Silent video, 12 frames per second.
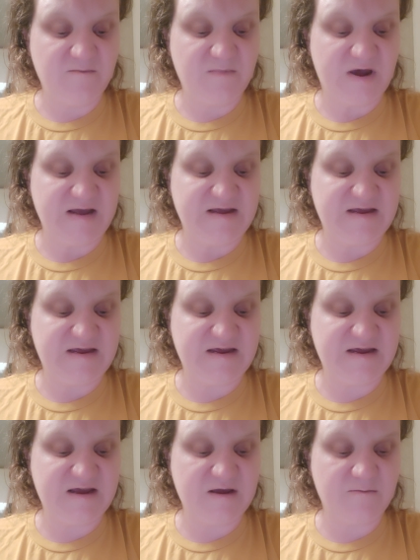my
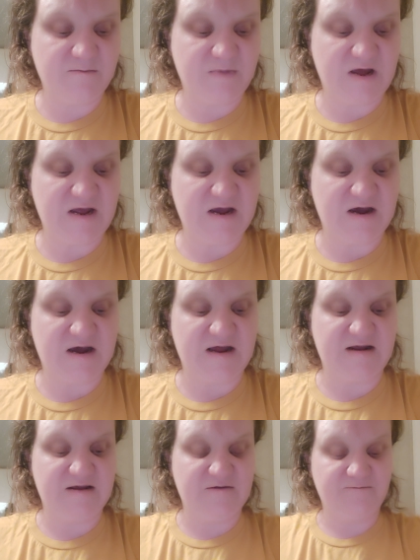King, my
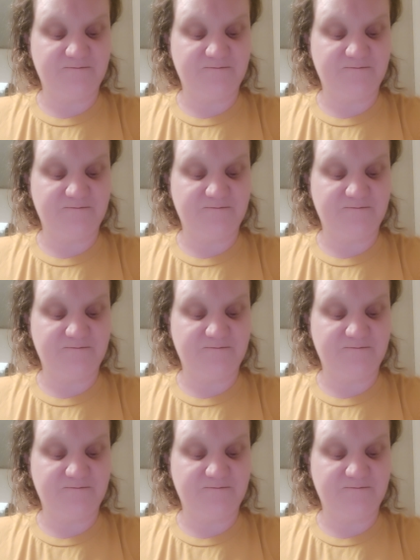God.